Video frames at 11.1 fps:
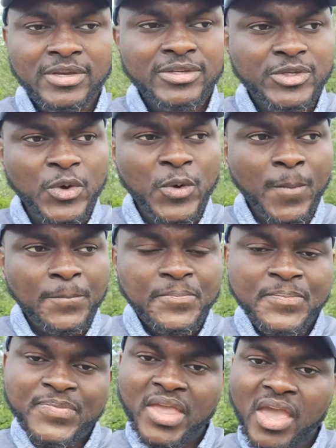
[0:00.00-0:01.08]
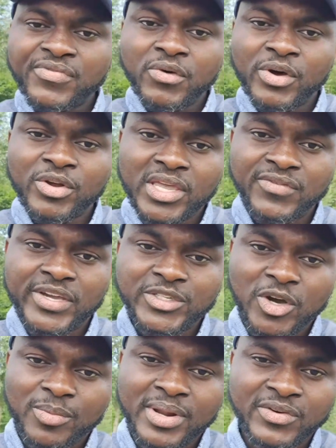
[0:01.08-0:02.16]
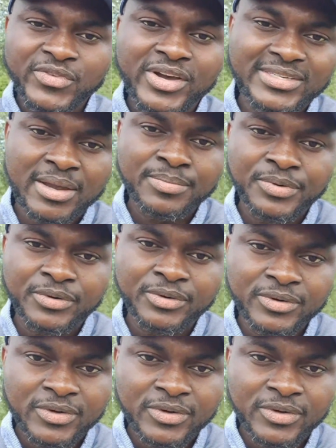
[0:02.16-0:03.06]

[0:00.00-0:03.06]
So if they want to give a job now, for example,